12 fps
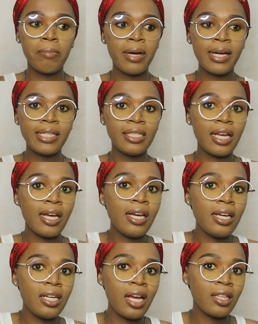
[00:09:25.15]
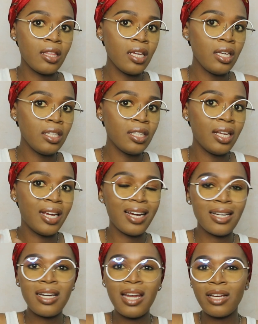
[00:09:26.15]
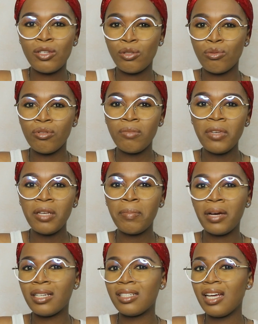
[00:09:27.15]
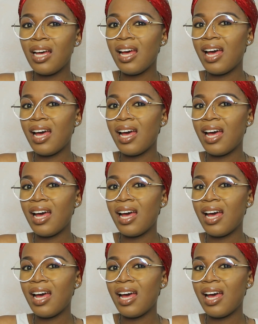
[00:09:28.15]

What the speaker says: but I think they kind of like suit me, but